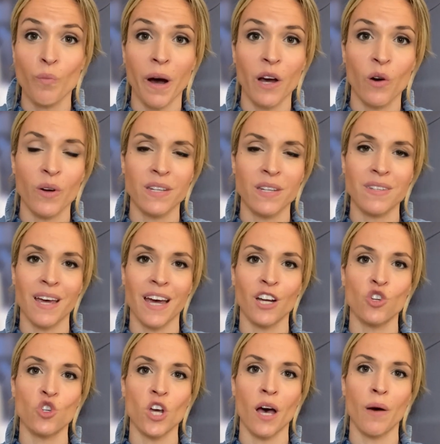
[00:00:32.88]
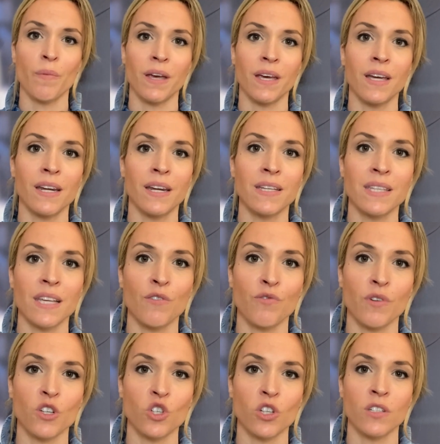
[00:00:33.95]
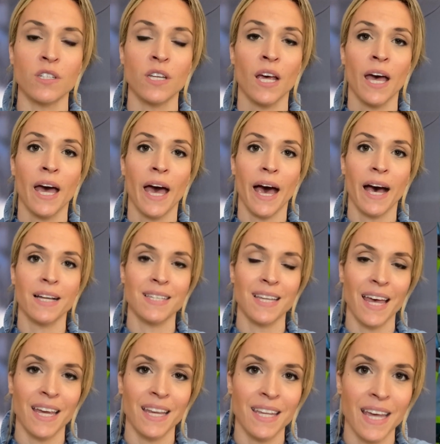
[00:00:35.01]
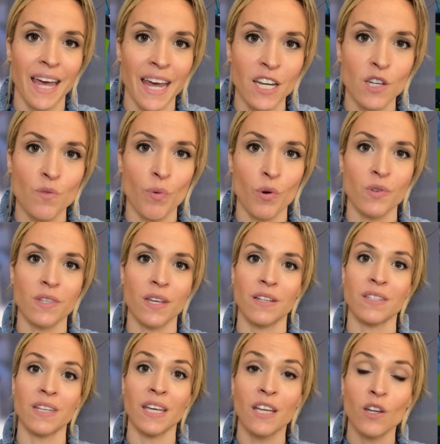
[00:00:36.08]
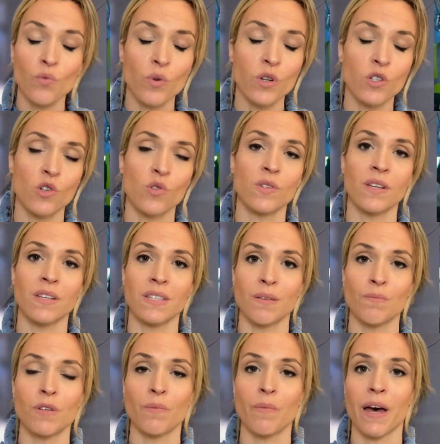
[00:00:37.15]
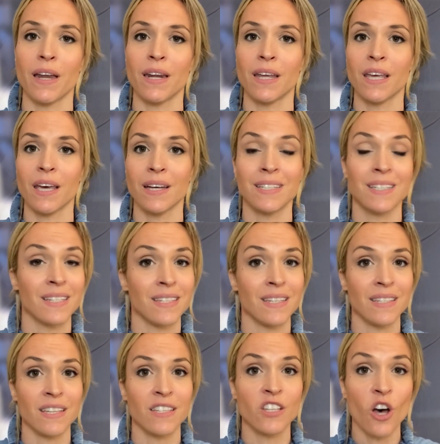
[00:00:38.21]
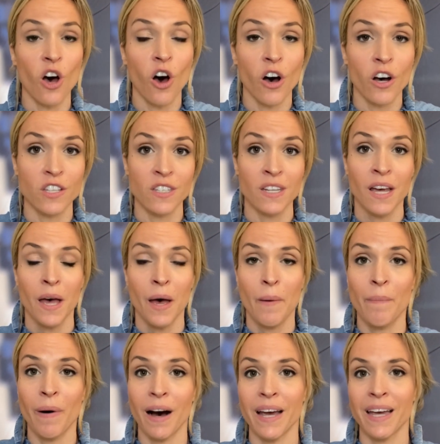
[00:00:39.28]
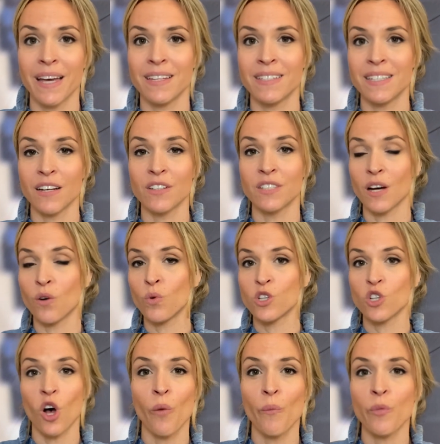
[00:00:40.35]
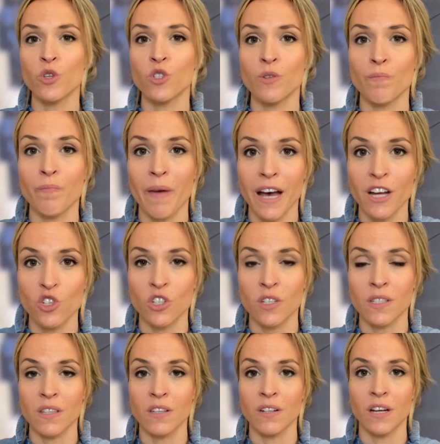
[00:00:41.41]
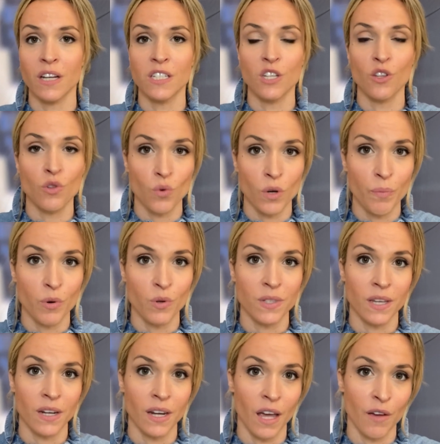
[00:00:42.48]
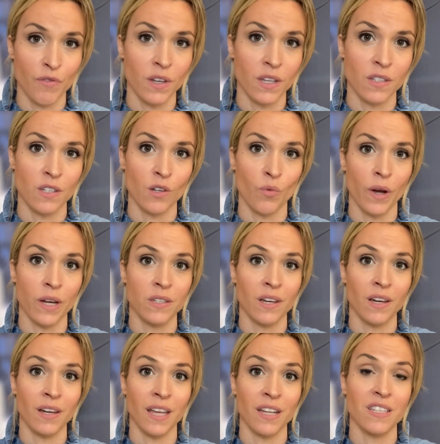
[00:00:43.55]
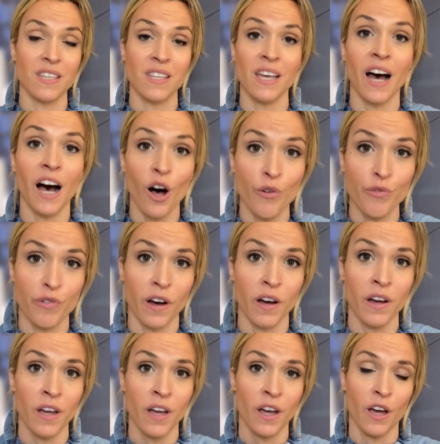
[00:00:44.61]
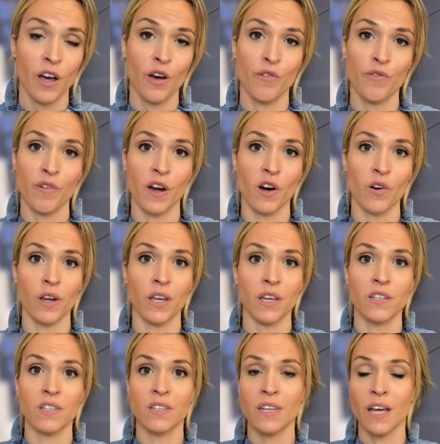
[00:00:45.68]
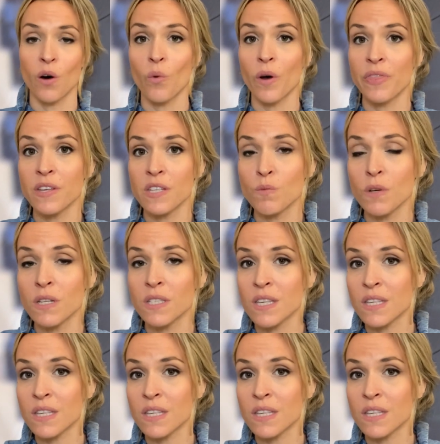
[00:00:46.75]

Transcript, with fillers: BioNTech jab, it is efficient at 88% in reducing symptomatic uh, diseases caused by Delta, which almost matches the 93% efficacy rate against the Alpha uh, variant. Now, what this means